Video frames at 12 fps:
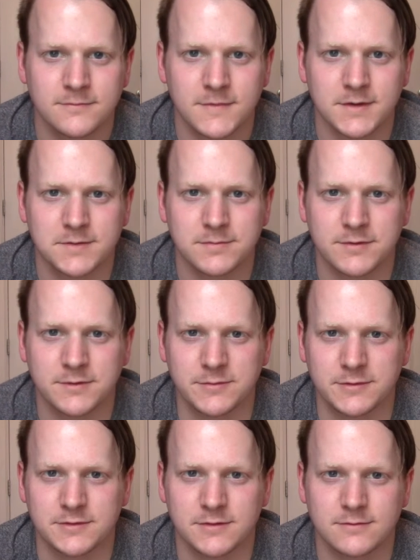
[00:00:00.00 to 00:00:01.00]
That's pretty
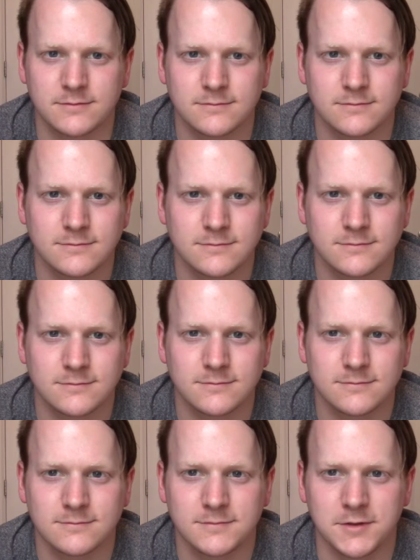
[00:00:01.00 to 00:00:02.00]
much it.
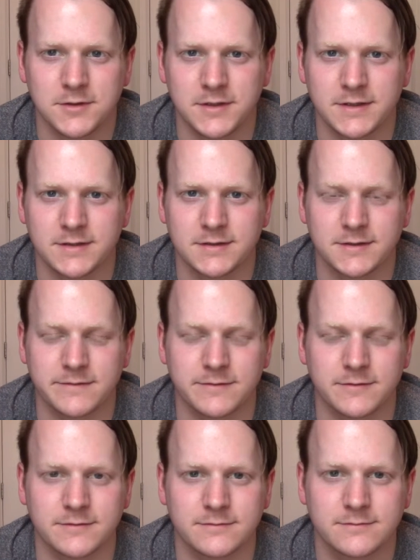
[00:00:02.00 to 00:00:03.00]
Unique and
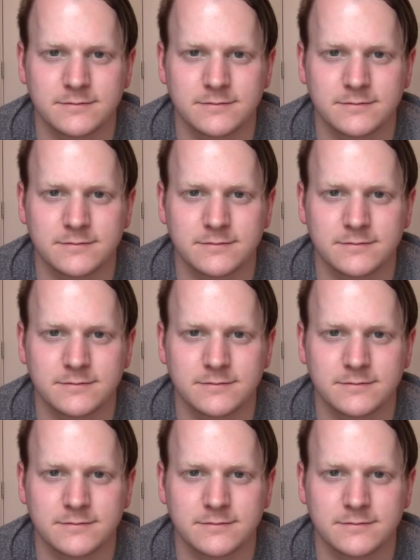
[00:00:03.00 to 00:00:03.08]
different.